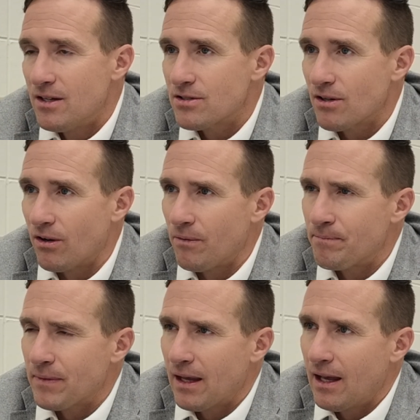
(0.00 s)
So
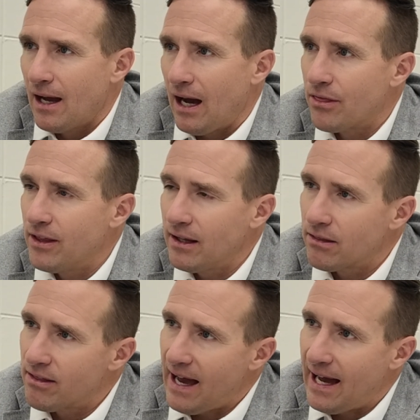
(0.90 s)
I
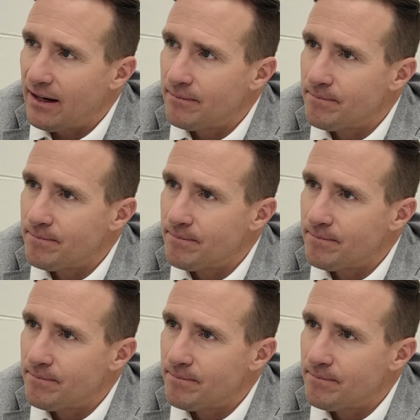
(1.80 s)
think that